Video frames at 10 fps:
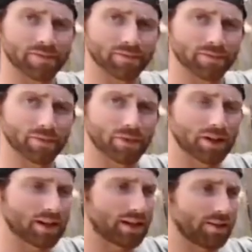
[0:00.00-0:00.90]
it,
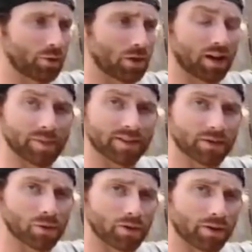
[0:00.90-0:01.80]
either while I'm in
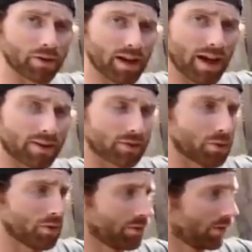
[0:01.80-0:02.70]
school or out of
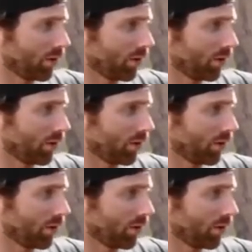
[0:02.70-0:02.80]
school.